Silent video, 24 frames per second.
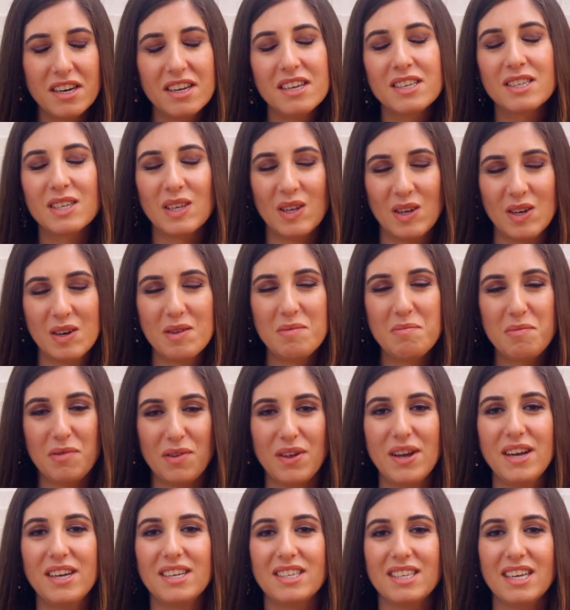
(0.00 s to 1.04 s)
It's a good
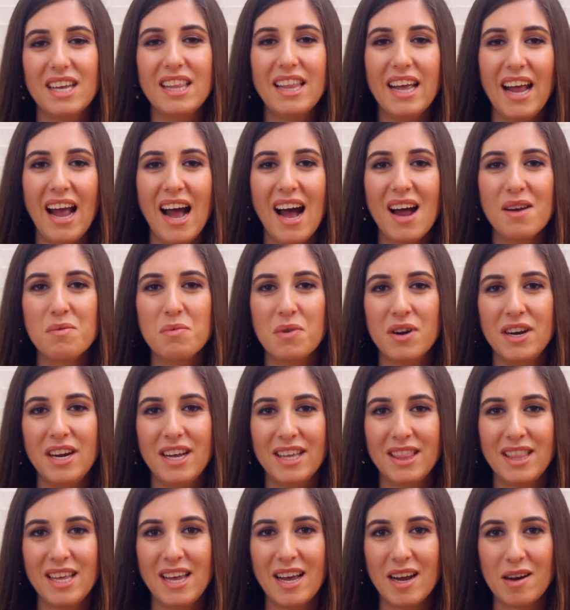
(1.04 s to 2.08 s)
place. And they had one
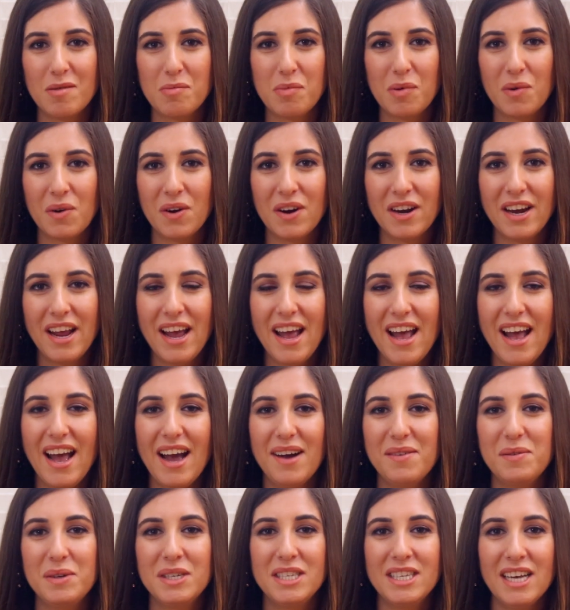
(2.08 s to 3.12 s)
at the airport,
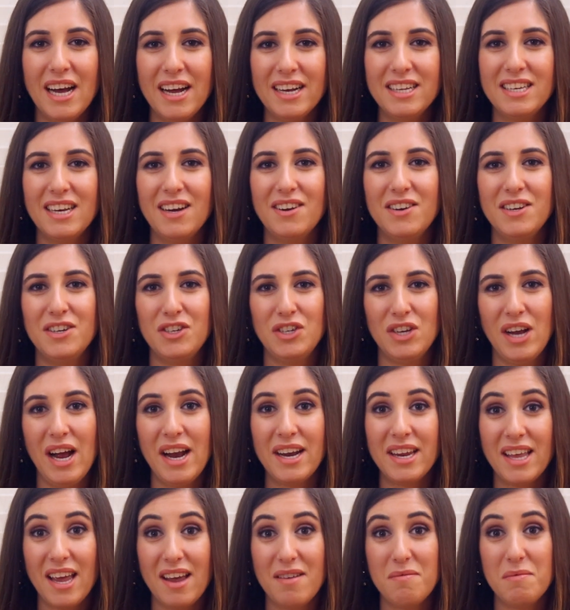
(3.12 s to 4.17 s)
and we sat down, and
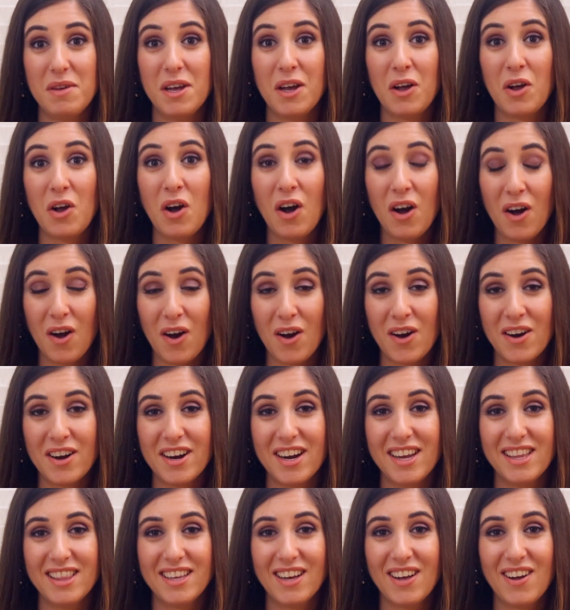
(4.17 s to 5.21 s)
Chad gave me a card.
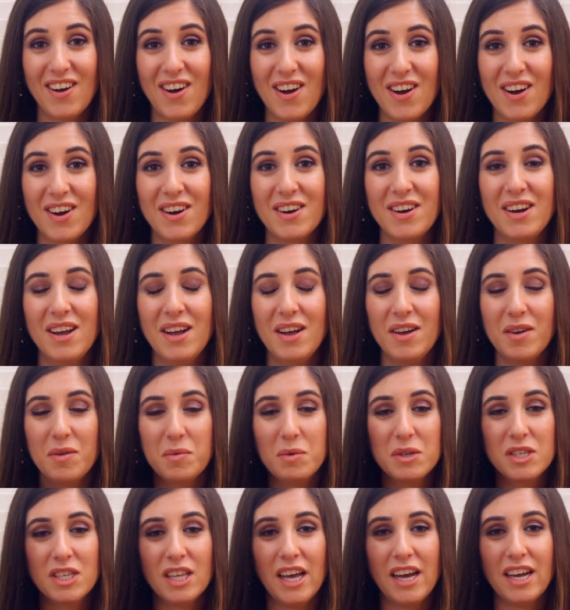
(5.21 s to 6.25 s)
And the card
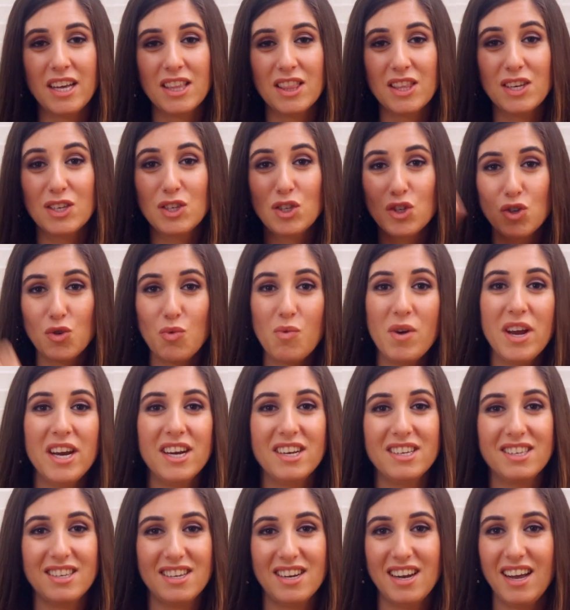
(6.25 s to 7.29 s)
was like the
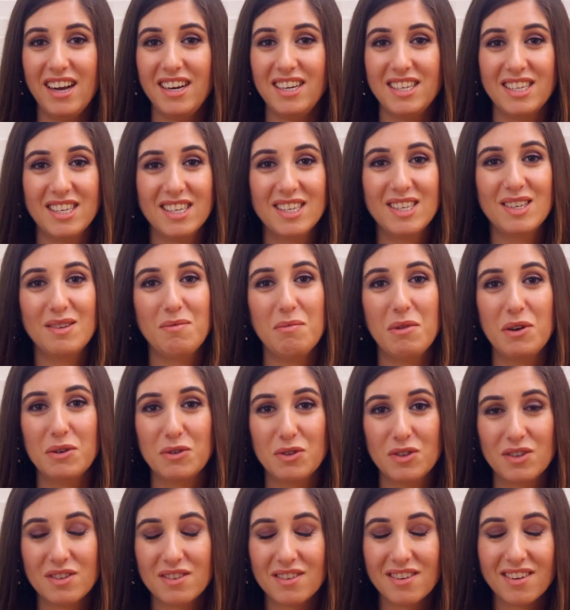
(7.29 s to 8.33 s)
sweetest, nicest,
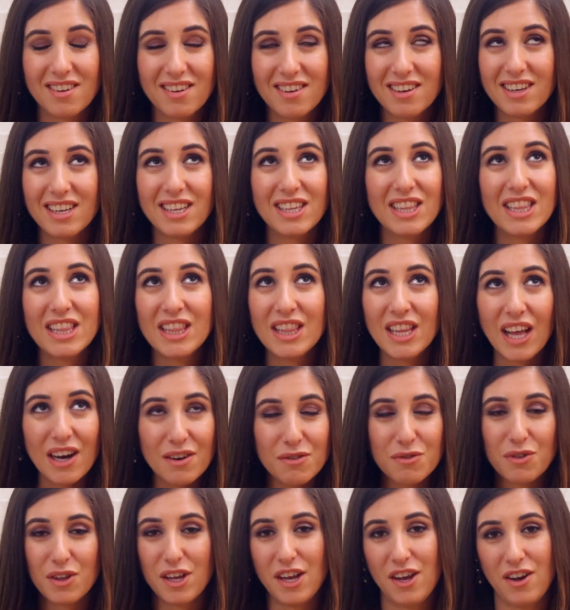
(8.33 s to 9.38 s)
most
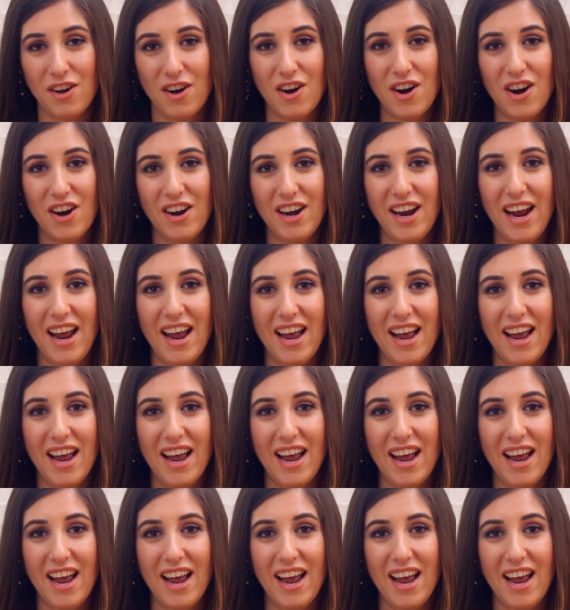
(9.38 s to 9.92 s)
lovely card.